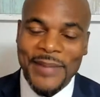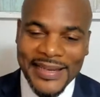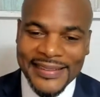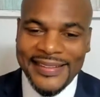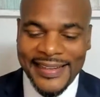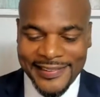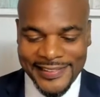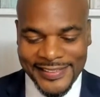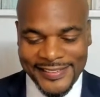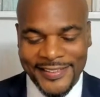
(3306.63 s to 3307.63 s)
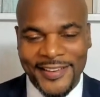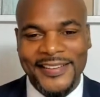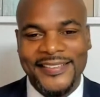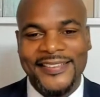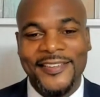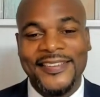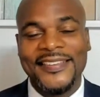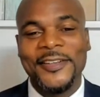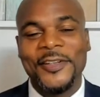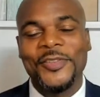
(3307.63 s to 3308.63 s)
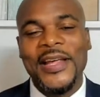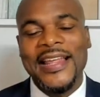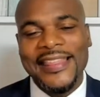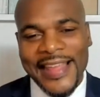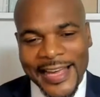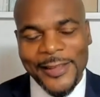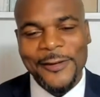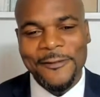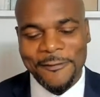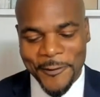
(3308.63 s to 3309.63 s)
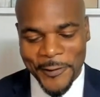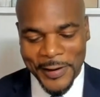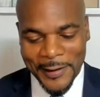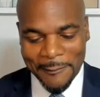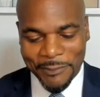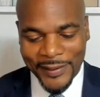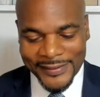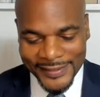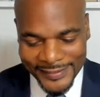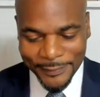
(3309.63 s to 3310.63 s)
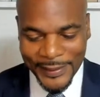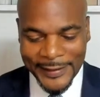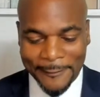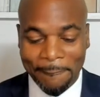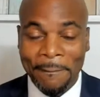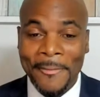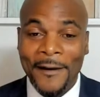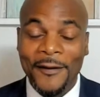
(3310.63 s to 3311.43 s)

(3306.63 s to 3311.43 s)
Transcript: Our meditation songs, our singers, thank you for participating.